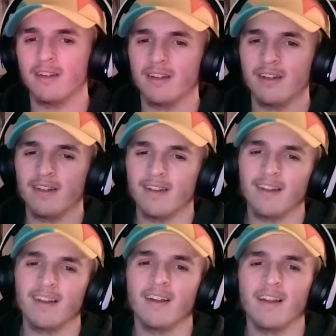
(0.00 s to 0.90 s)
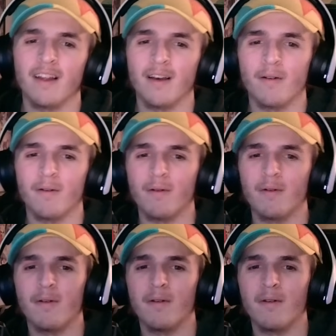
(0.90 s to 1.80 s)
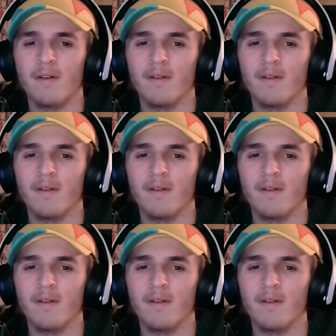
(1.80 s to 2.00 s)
No one is speaking in this clip.